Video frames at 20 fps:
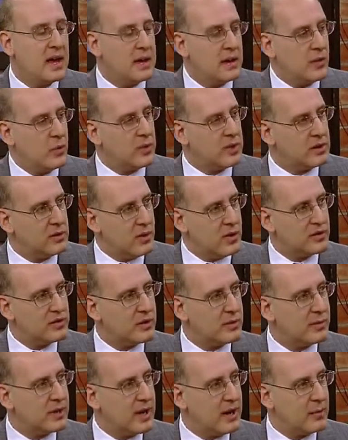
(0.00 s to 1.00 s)
With
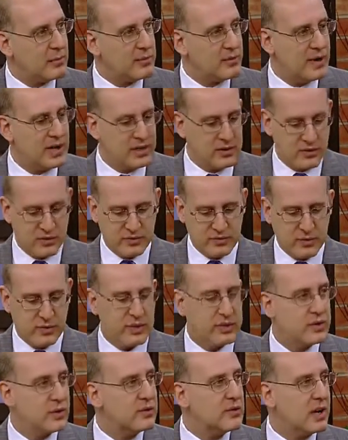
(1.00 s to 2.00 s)
long-term care planning, there's
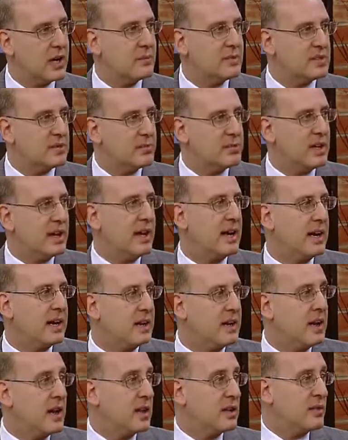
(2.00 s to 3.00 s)
really 2 types of planning.
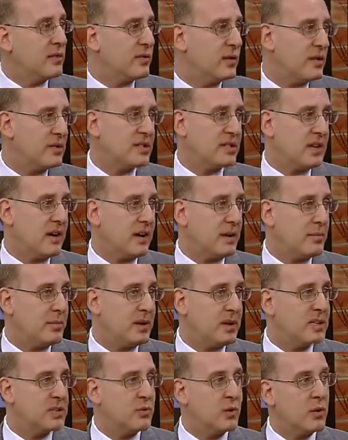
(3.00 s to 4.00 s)
The first type
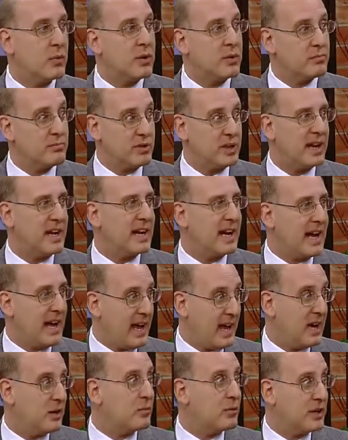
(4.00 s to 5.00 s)
is where we're planning
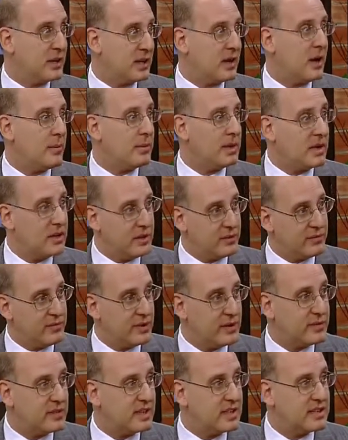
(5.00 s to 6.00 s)
ahead, where you come in your
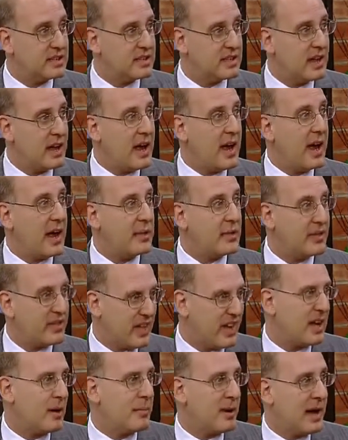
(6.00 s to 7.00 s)
50s and
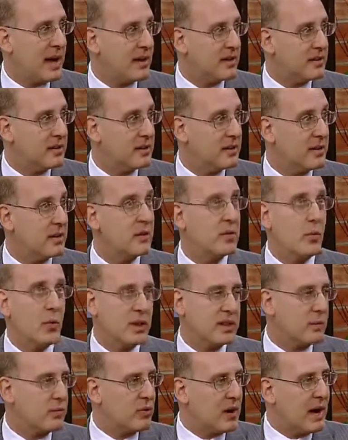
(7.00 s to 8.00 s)
think about
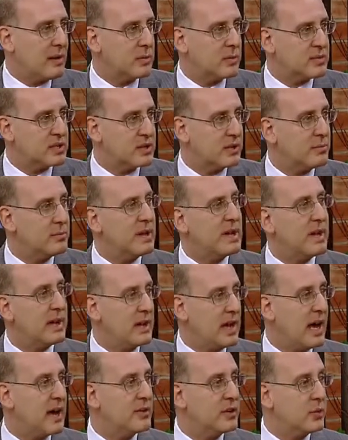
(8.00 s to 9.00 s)
what the problems could be
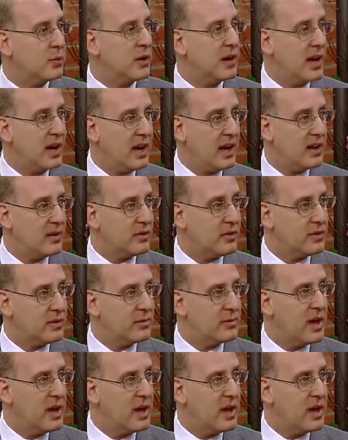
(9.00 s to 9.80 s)
and how you want to handle them.